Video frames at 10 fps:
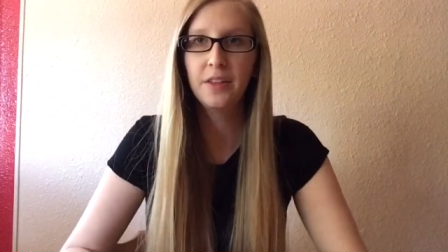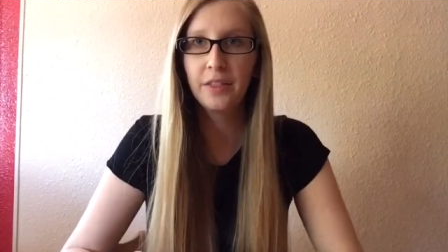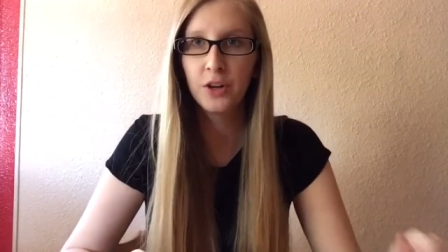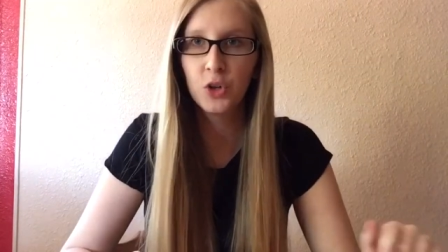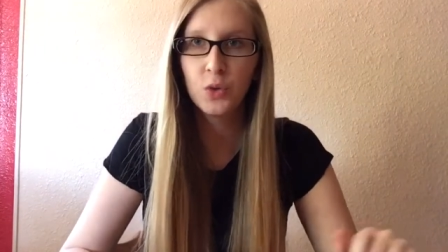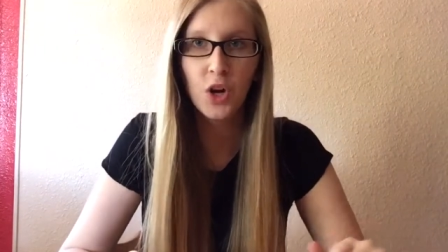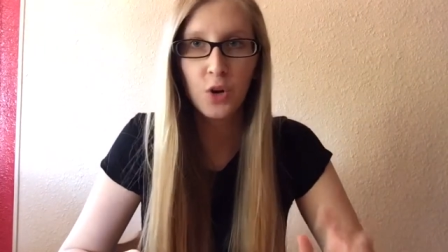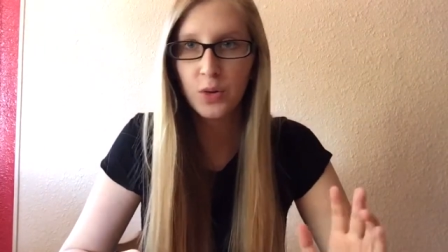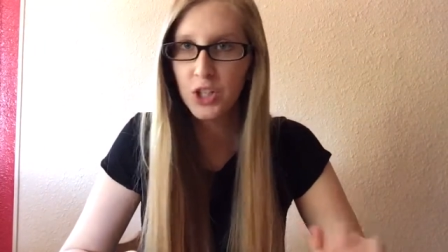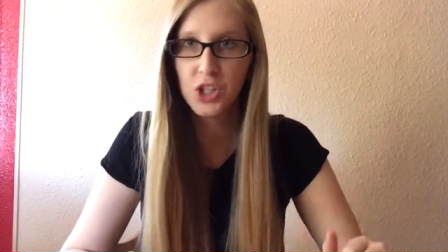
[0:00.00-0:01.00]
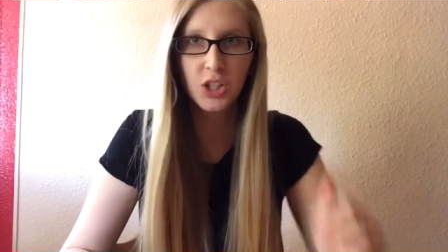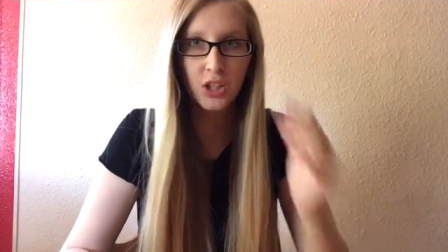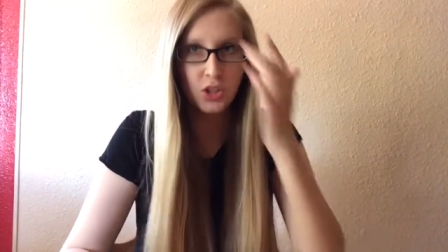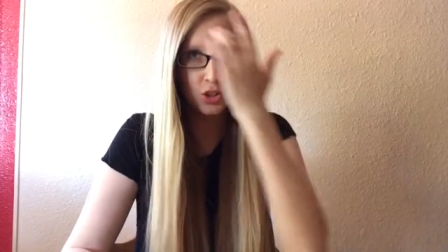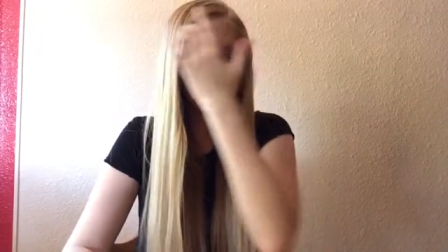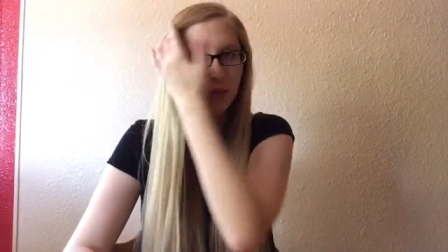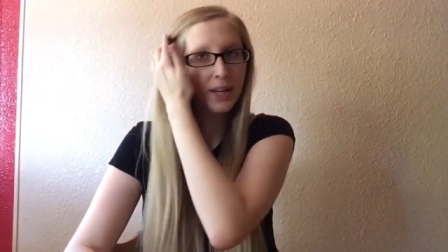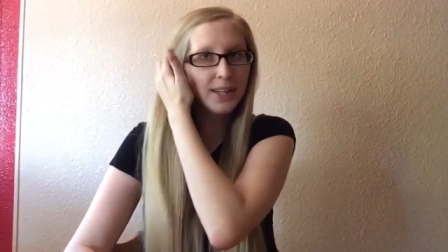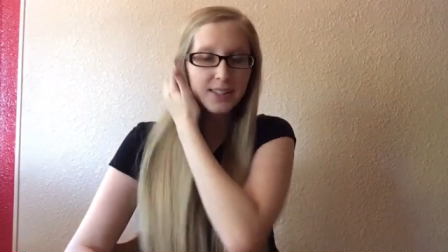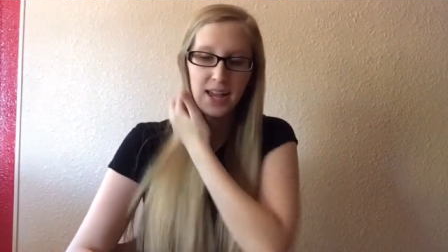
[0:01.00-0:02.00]
in the third row, we're just gonna do
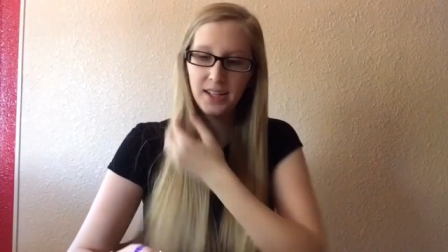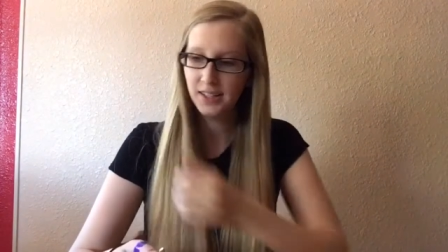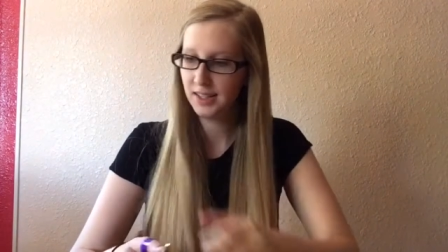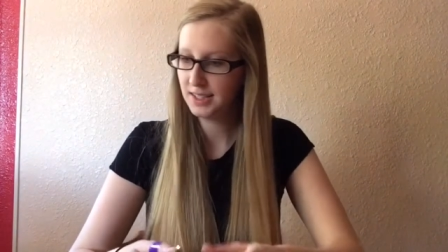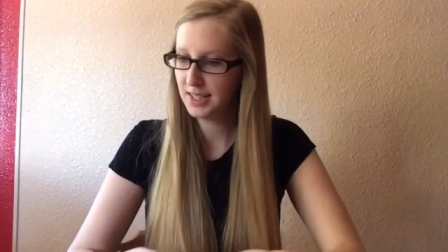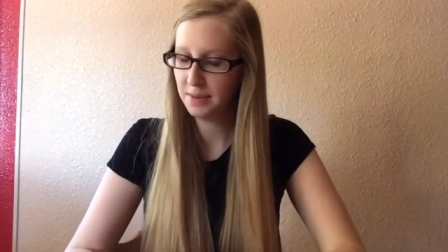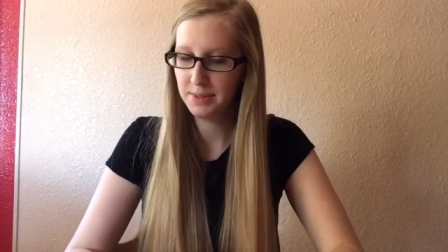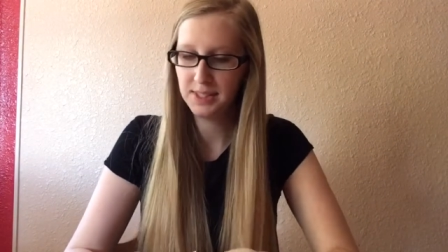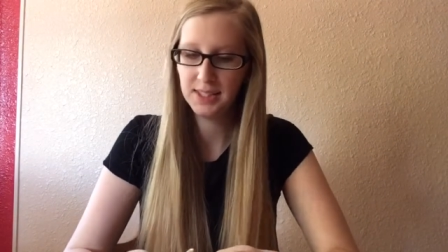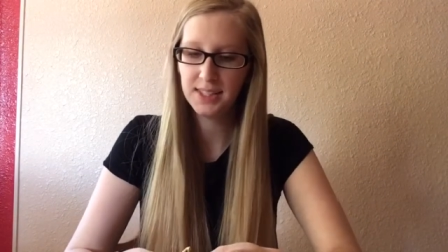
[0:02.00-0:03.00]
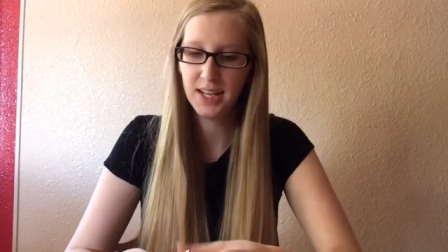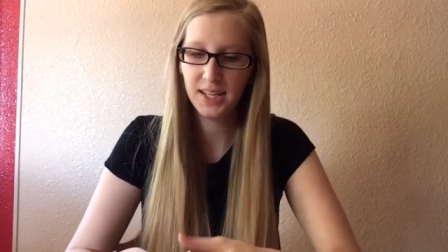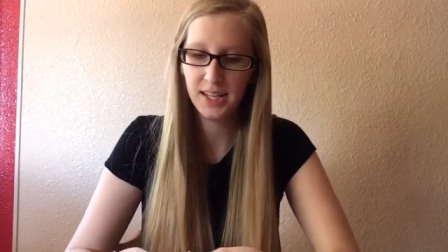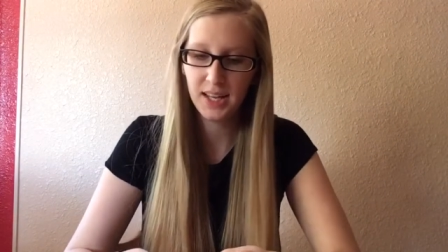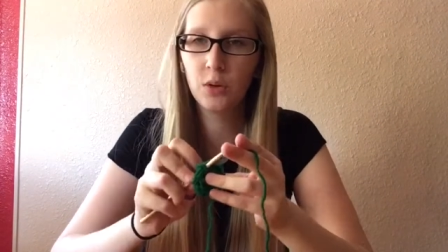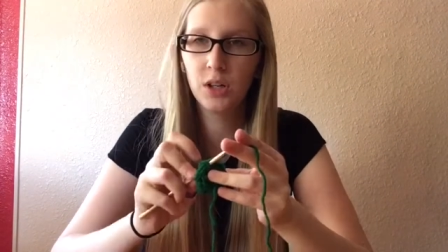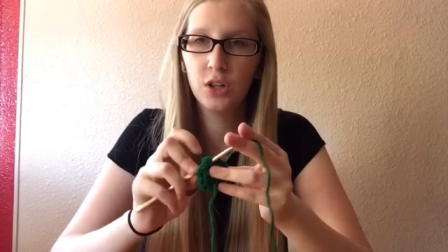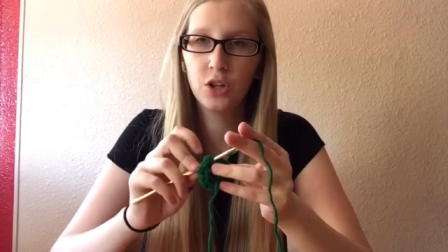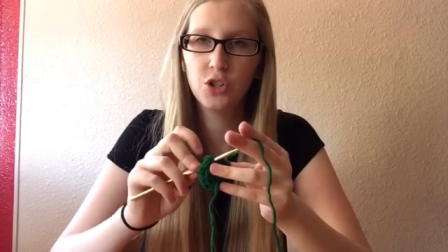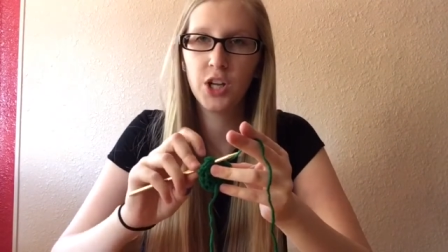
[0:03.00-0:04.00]
exactly the same as the second. We're gonna
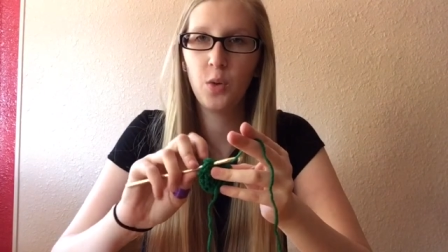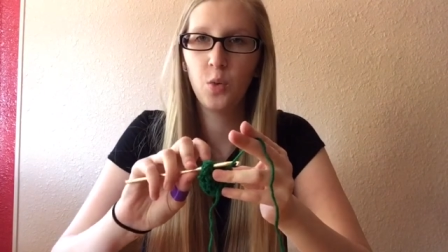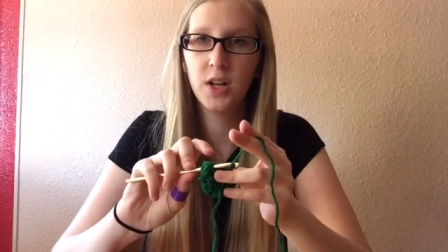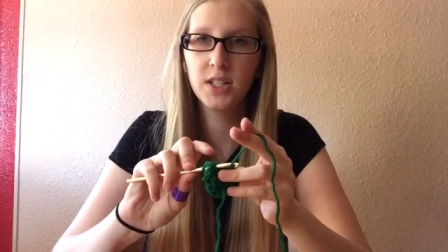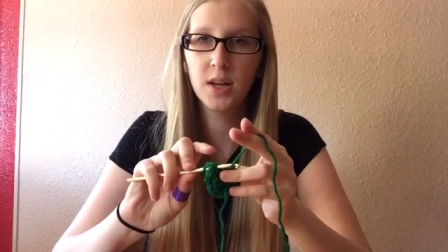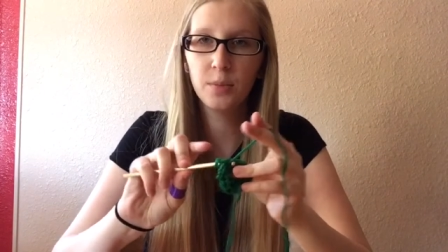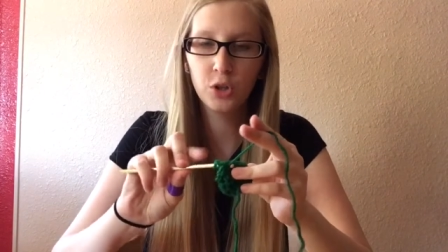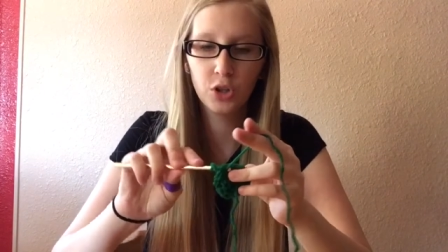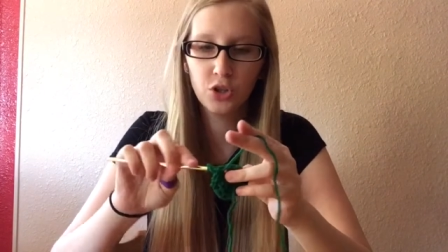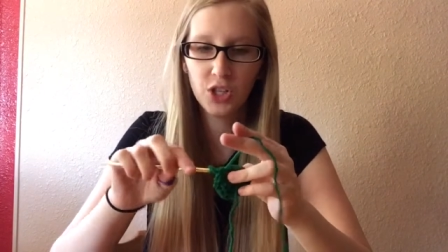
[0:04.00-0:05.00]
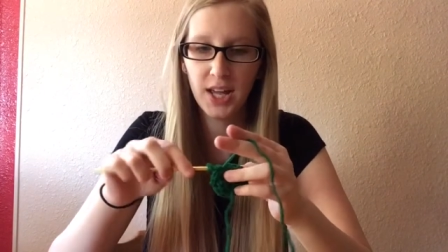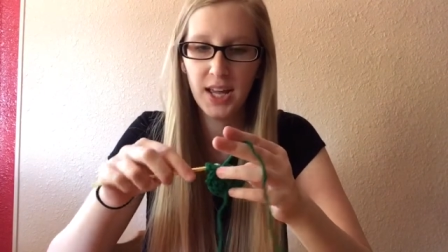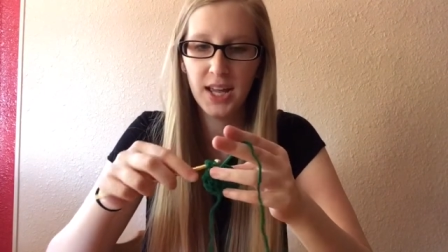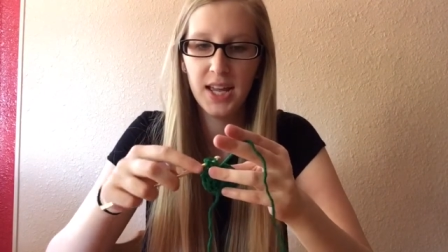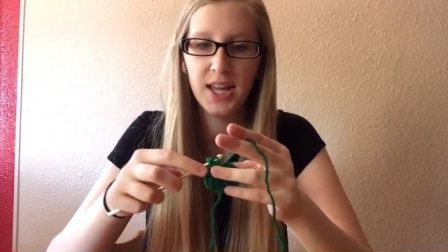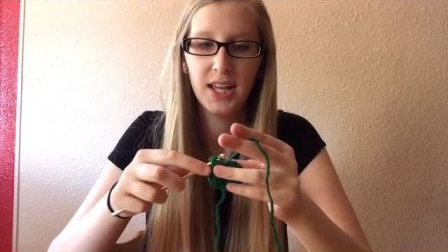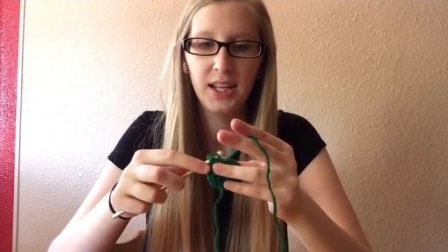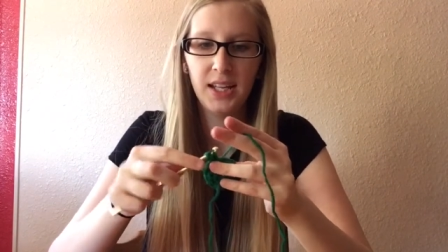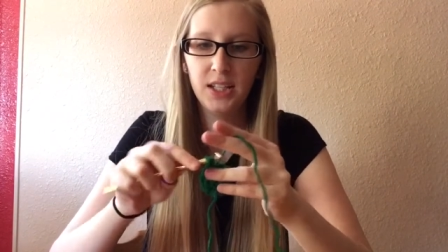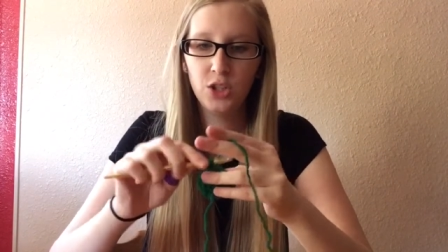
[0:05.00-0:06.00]
crochet one double crochet
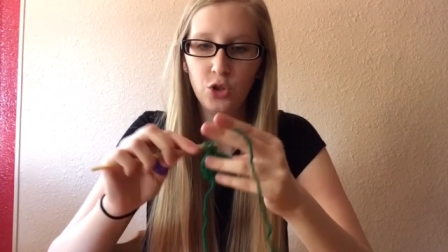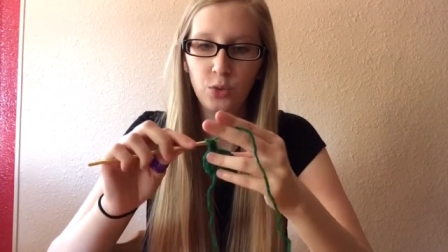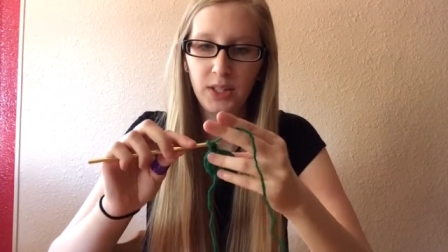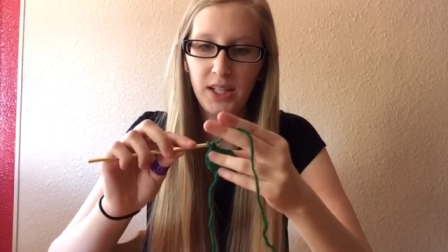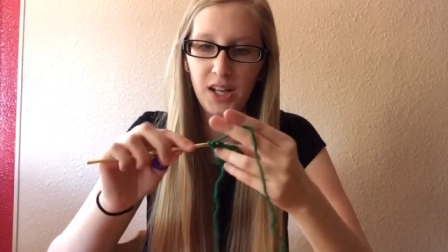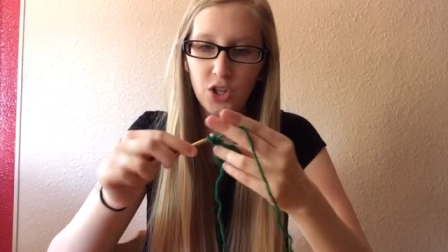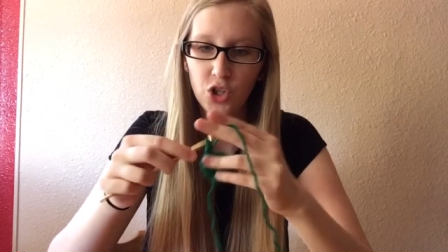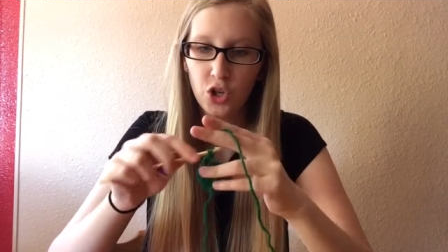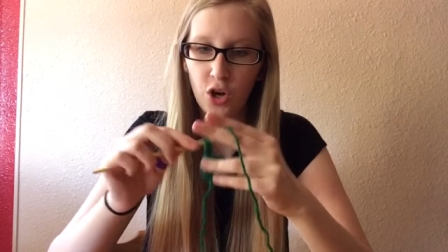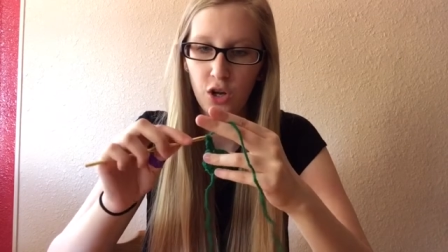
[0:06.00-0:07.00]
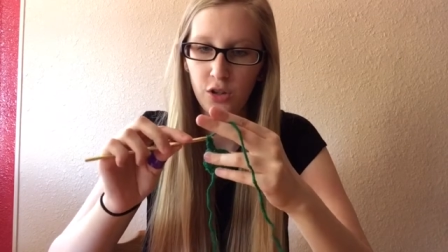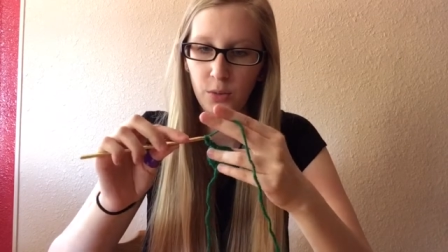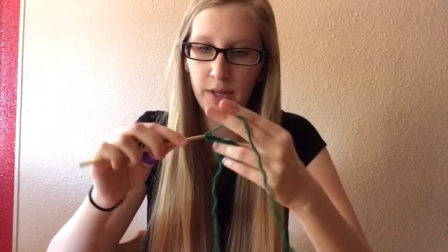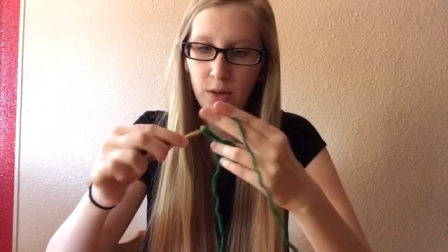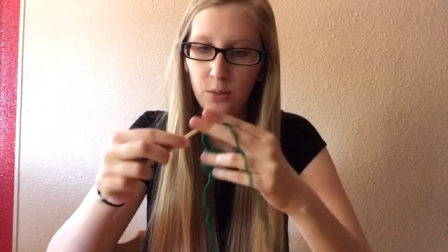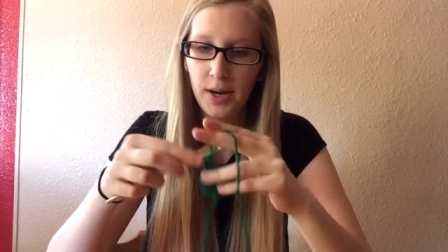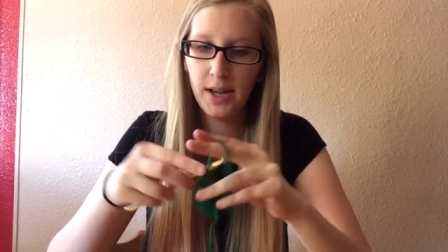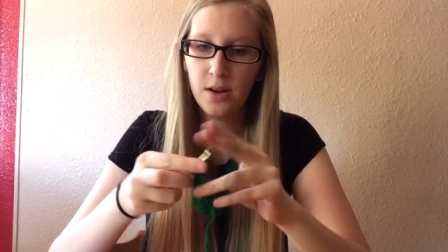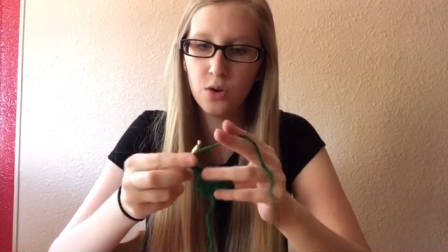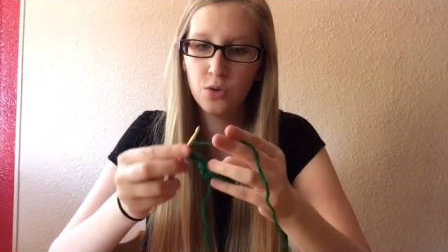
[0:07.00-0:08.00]
into each all the way
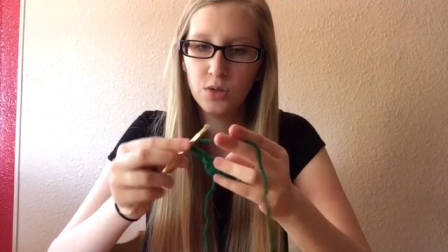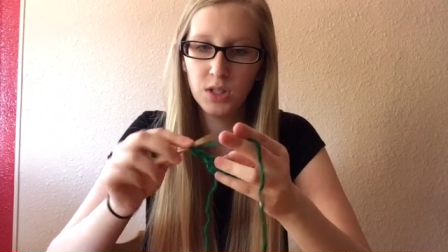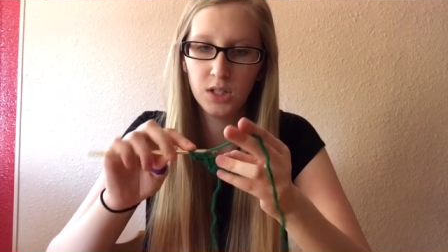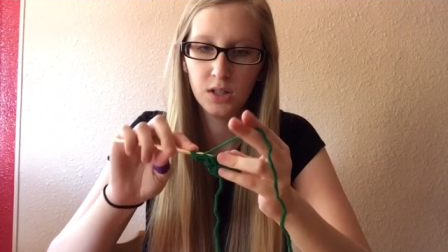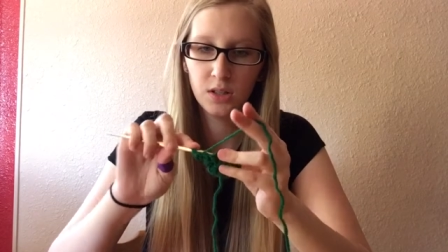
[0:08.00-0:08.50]
around.